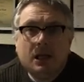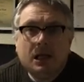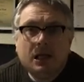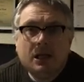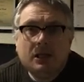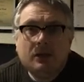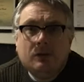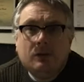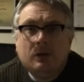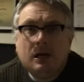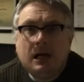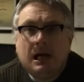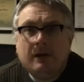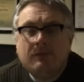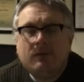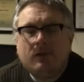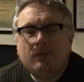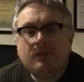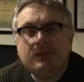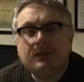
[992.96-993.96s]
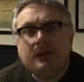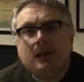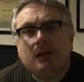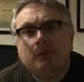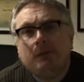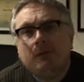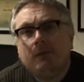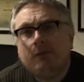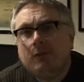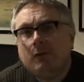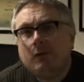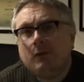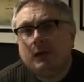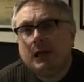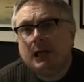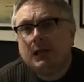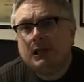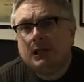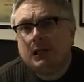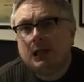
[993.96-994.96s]
You know, I've often said it before,
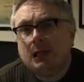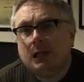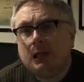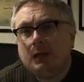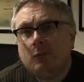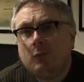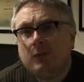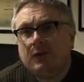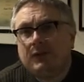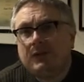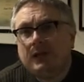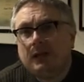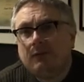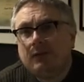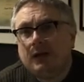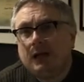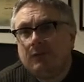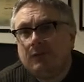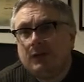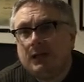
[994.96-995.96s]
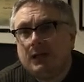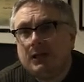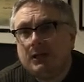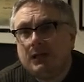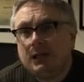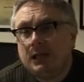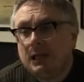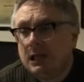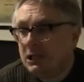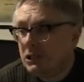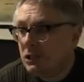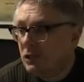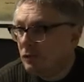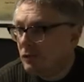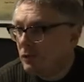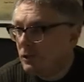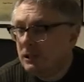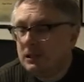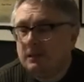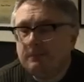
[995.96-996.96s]
it's with self-advocacy, it's not
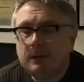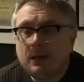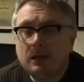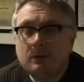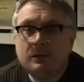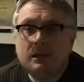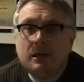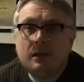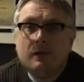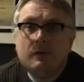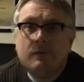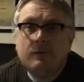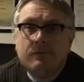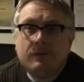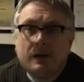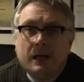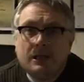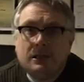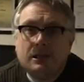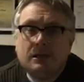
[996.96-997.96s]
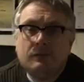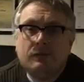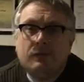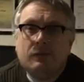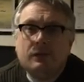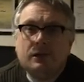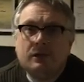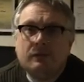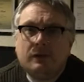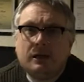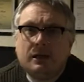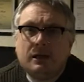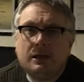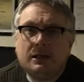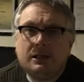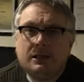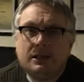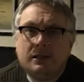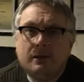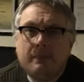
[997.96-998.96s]
just about fighting for your
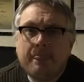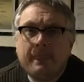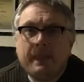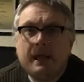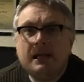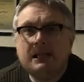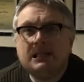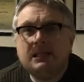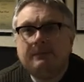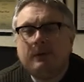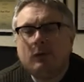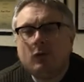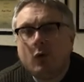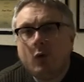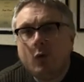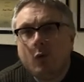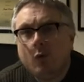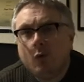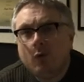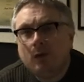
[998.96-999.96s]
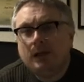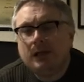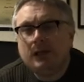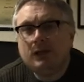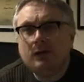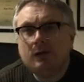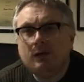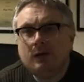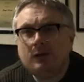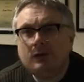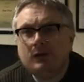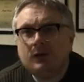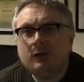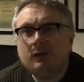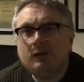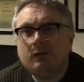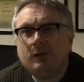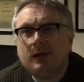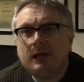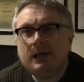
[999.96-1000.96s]
rights. It's about holding onto
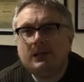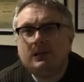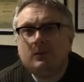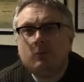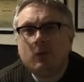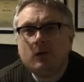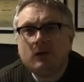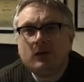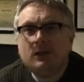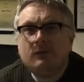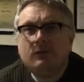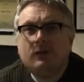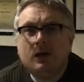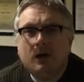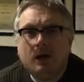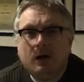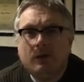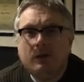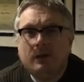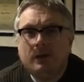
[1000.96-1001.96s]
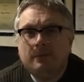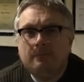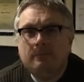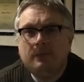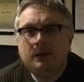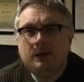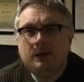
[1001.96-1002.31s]
your rights once you've got them.